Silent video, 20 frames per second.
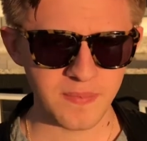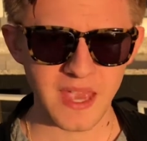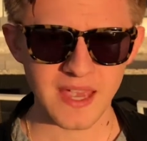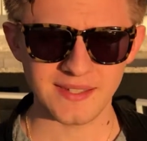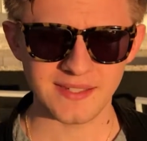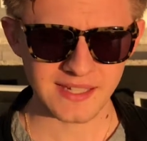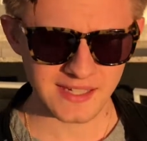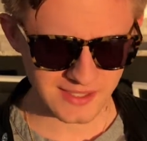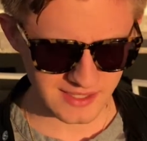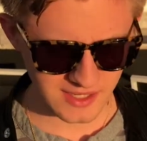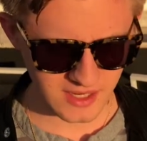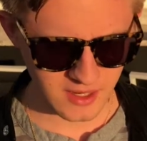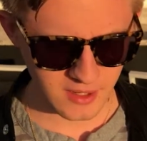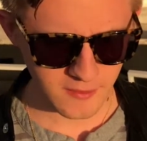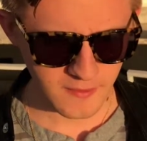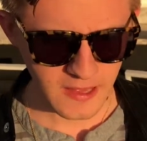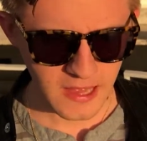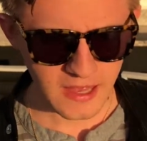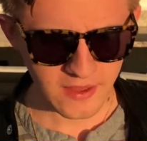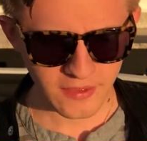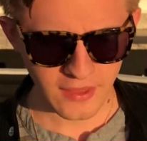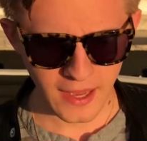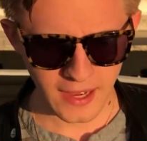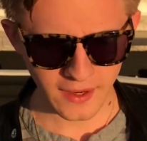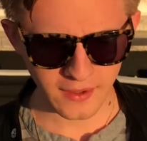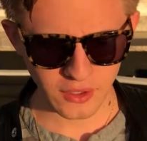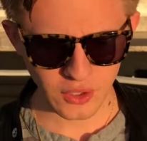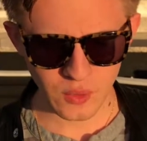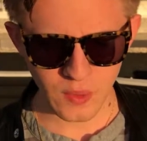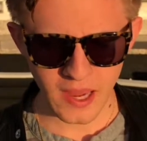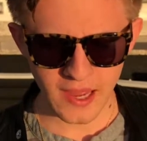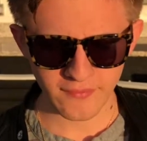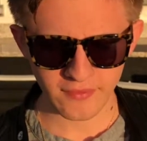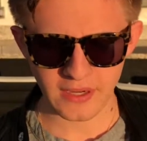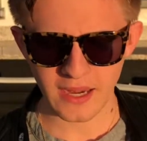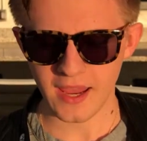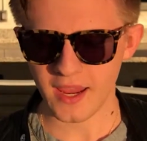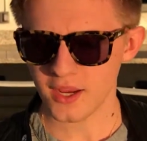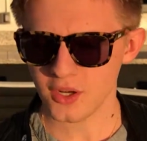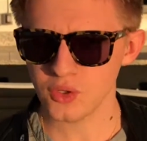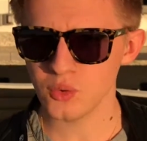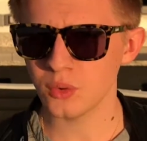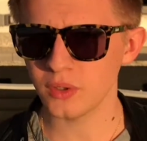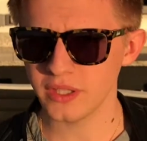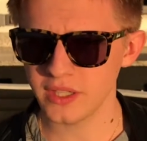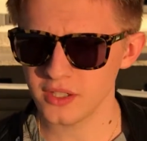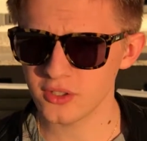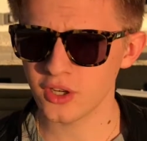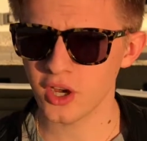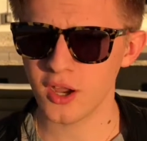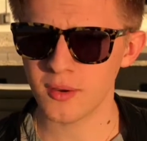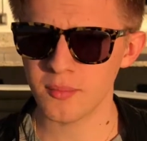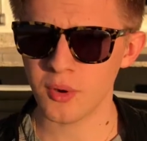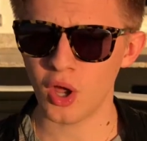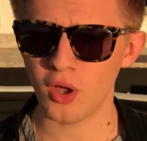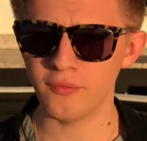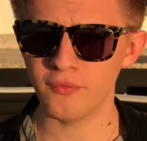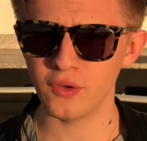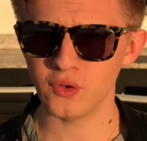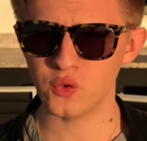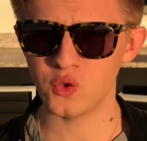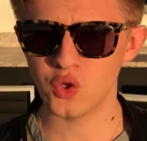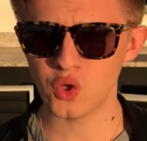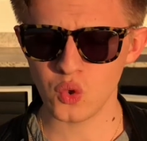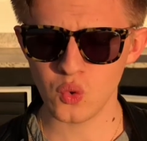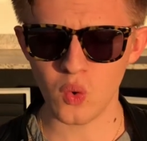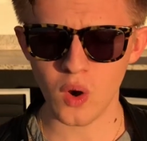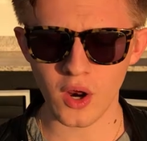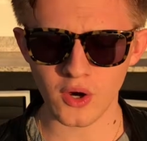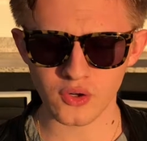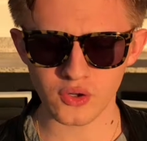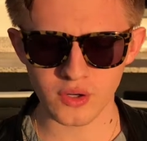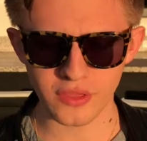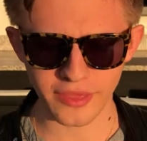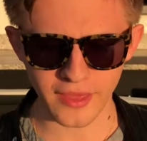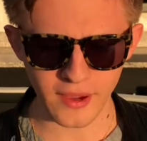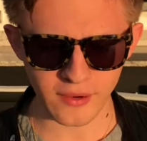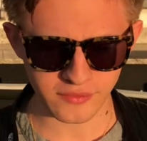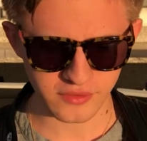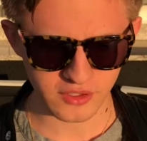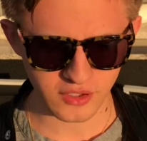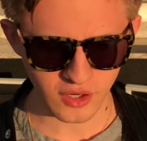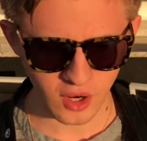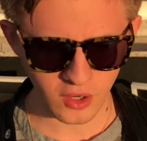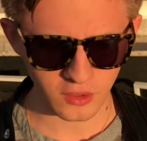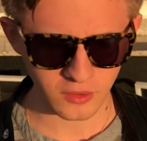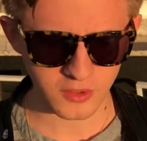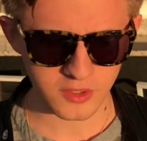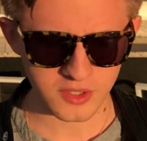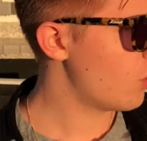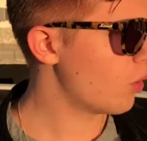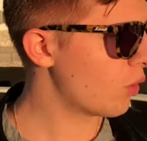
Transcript: SEC that you have an annual income of $200,000,